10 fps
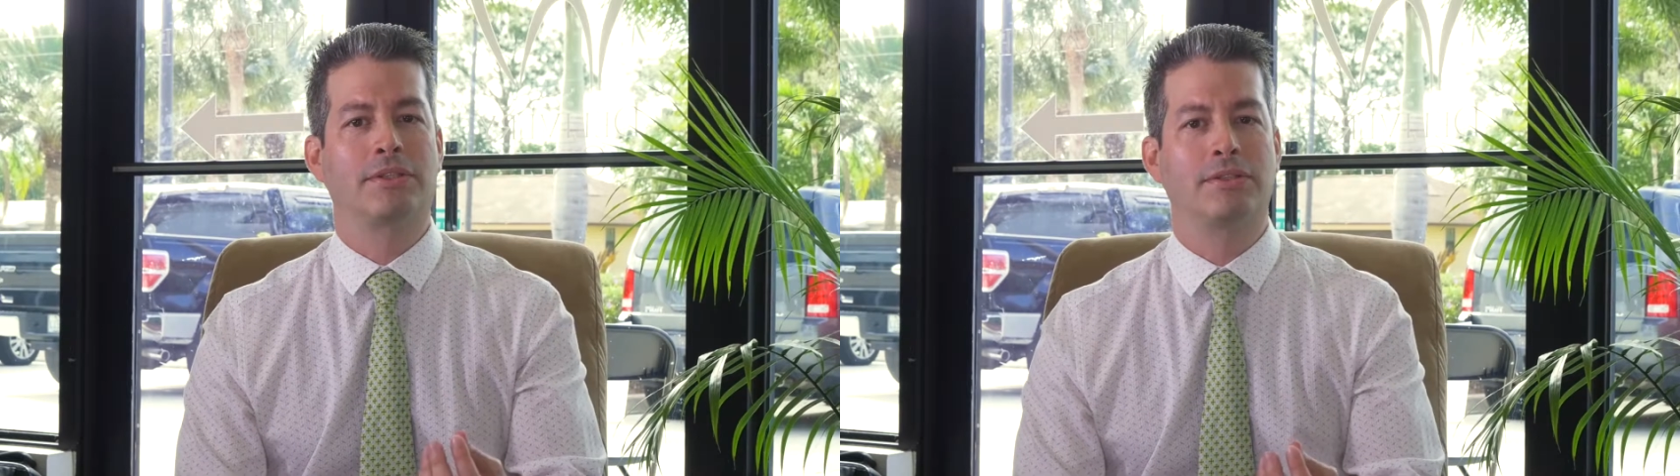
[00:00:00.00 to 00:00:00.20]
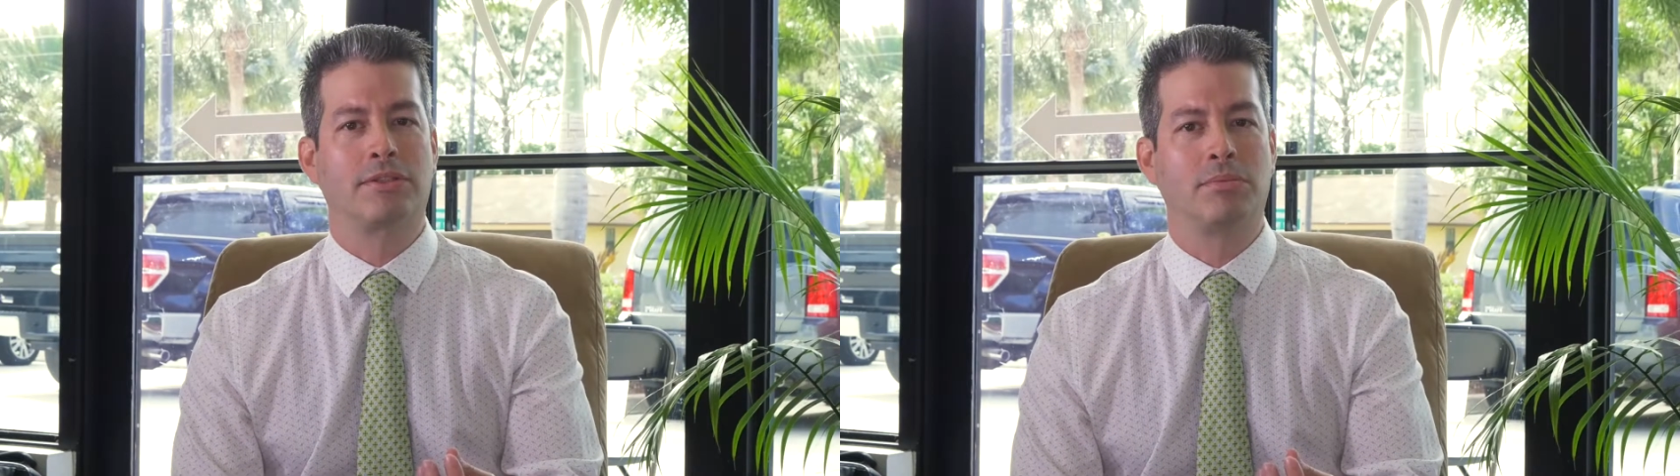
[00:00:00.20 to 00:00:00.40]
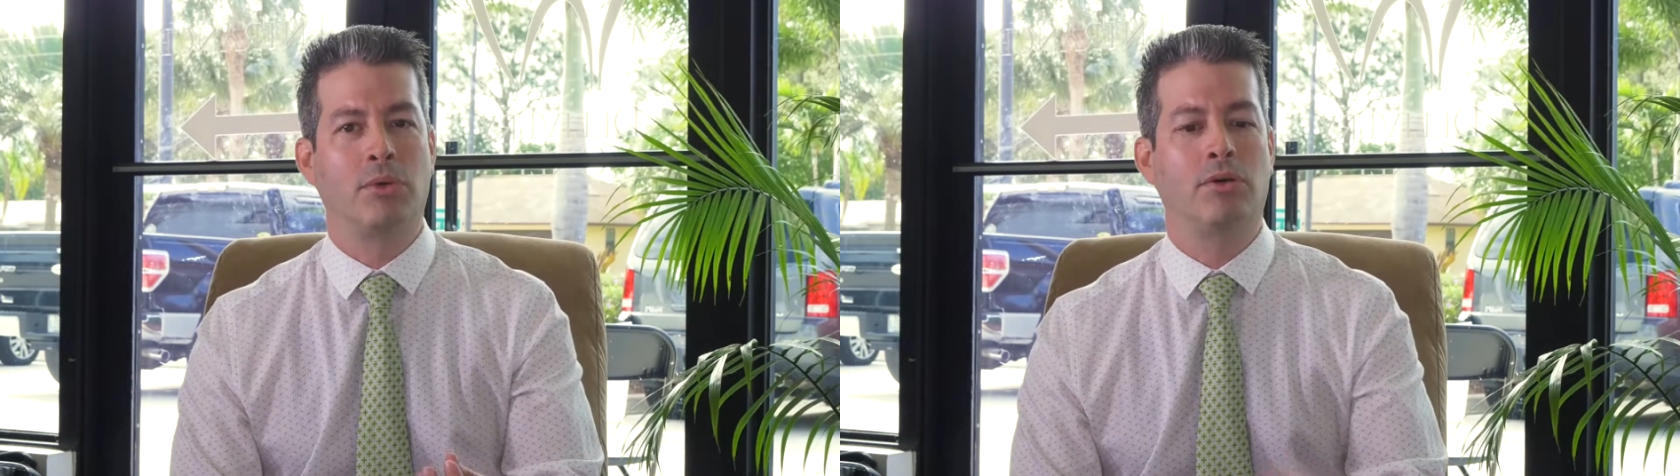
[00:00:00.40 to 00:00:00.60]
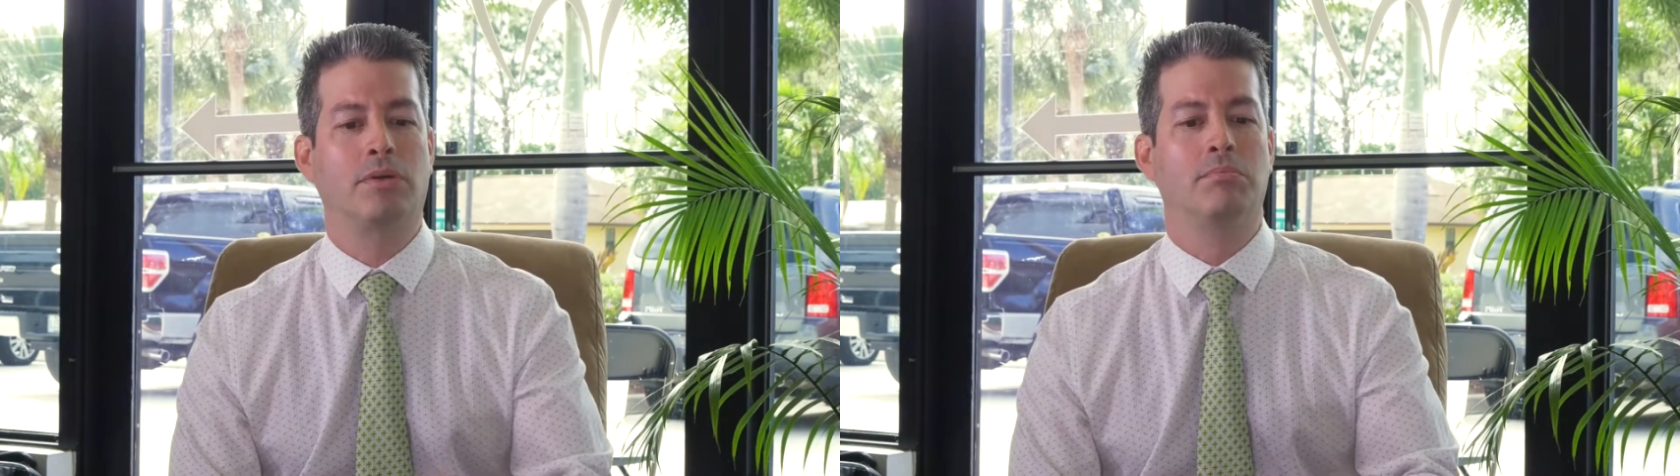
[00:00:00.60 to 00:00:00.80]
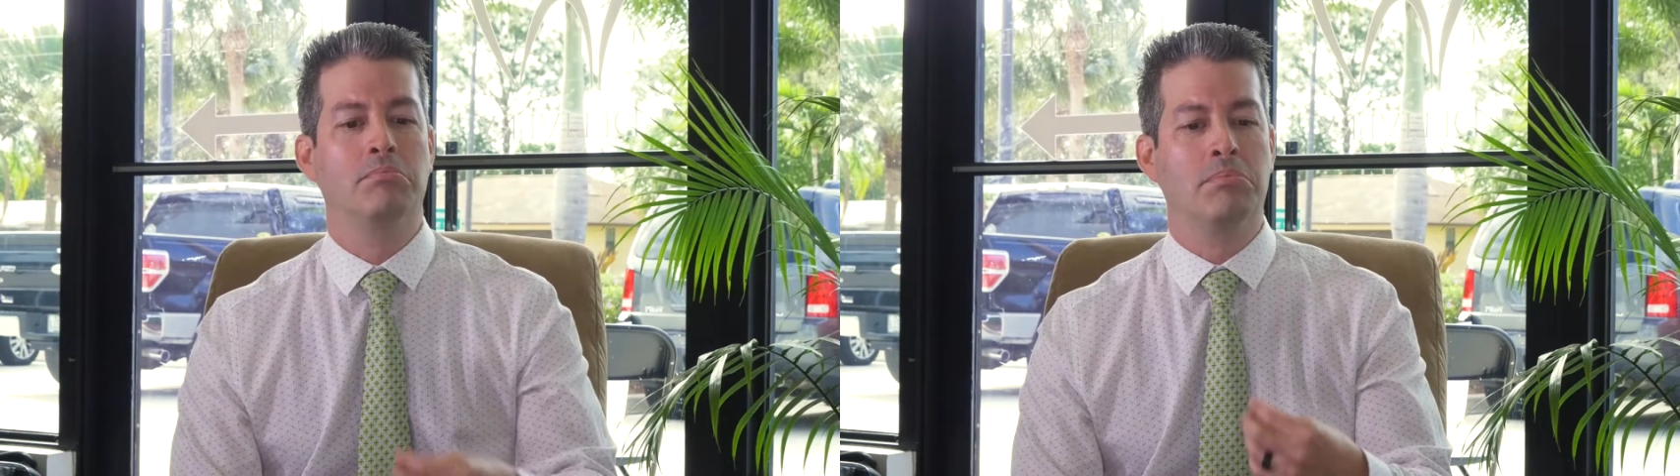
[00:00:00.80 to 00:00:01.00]
in
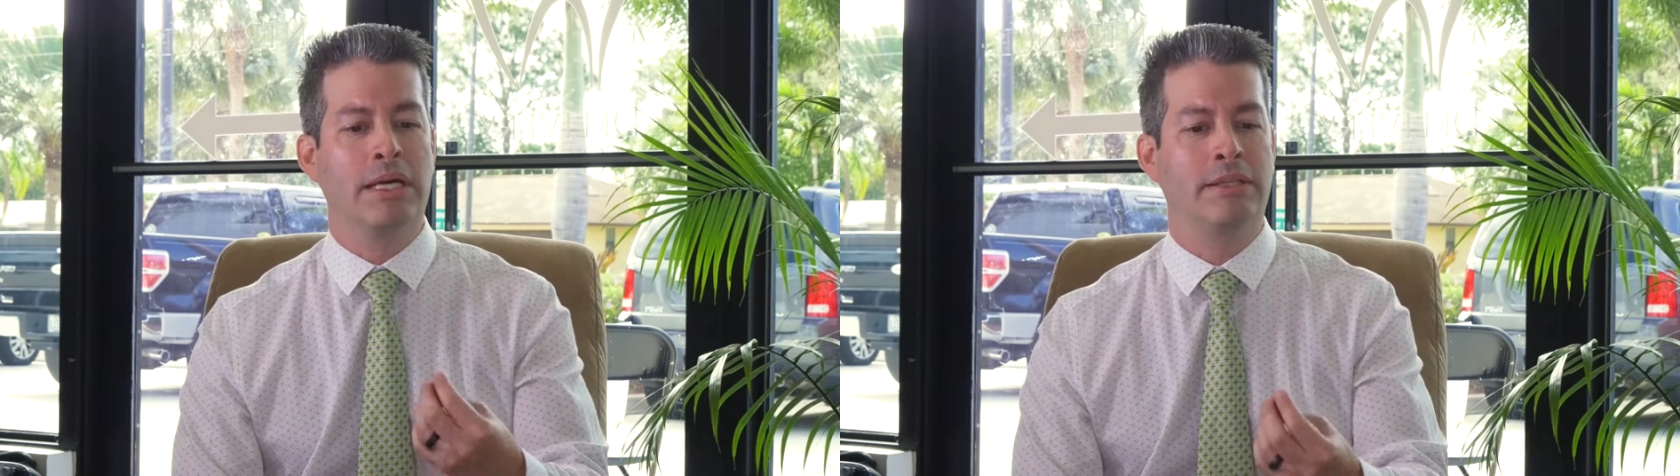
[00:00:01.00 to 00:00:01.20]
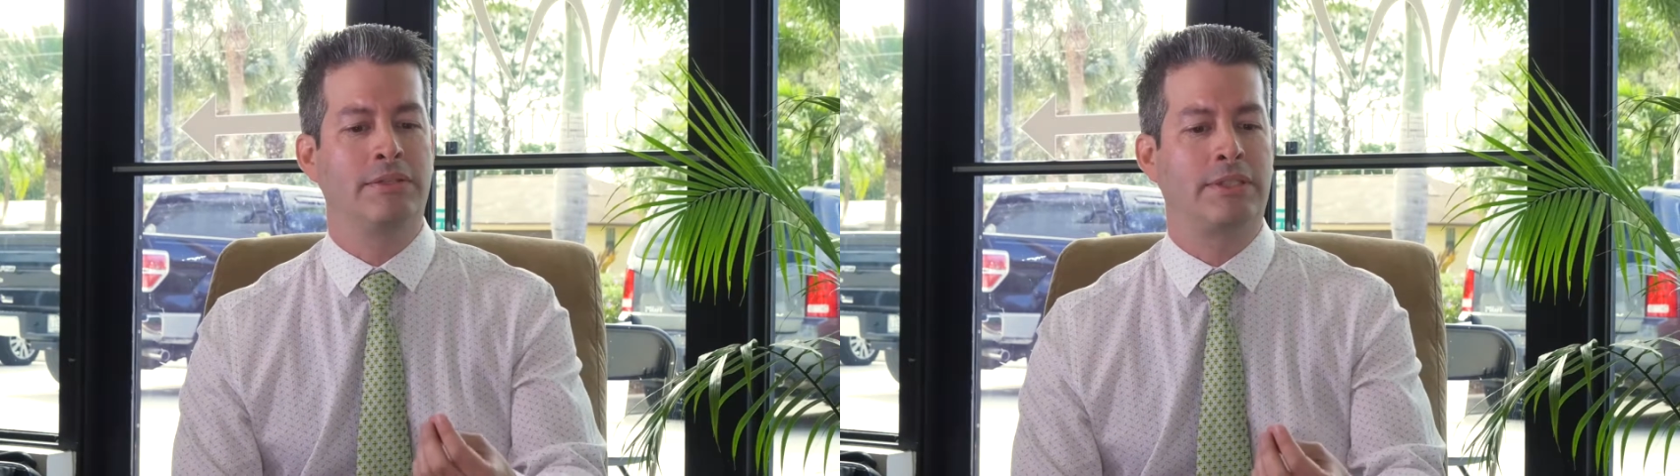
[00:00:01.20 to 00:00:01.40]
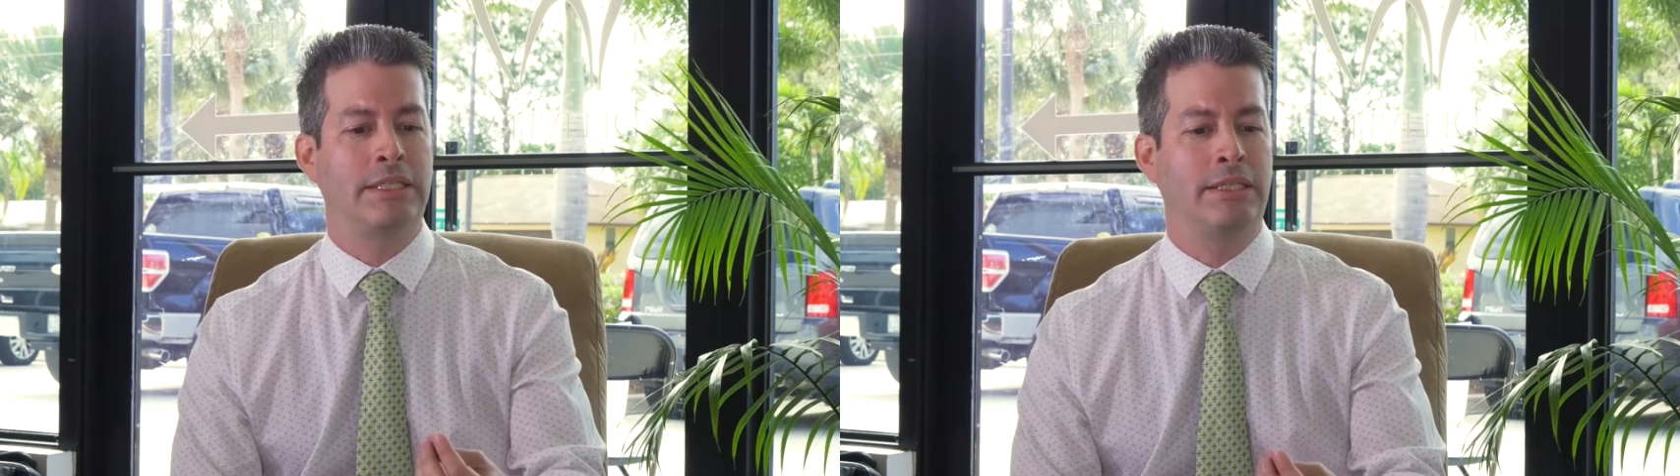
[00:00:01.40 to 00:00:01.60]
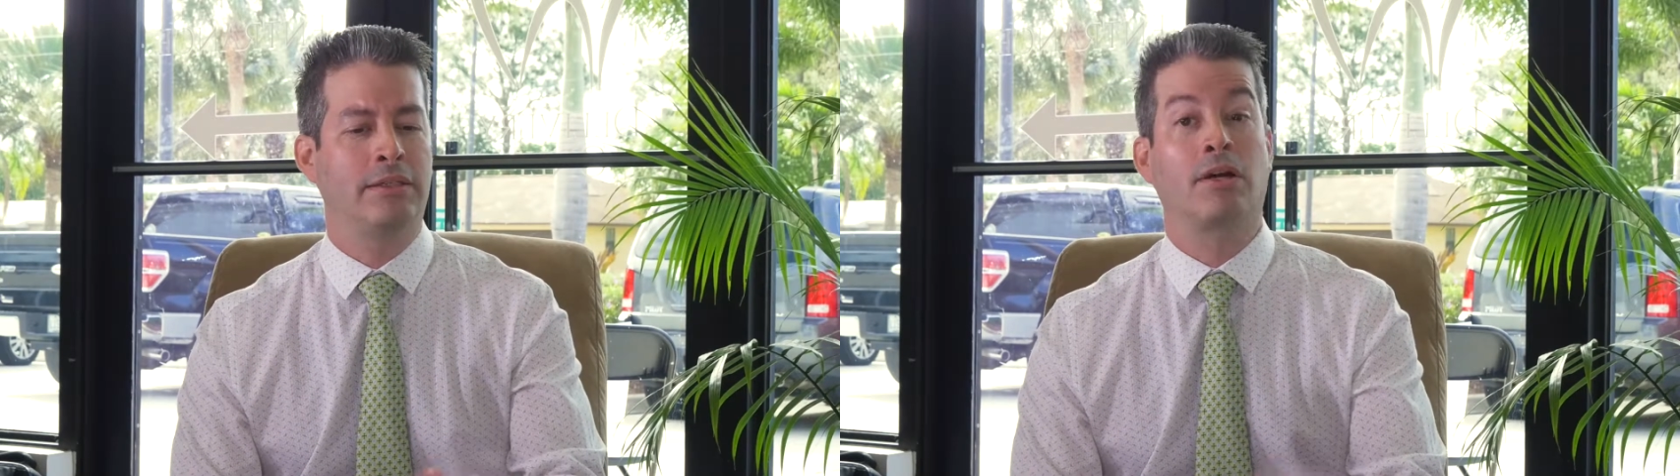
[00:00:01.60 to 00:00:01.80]
smoke, benzene,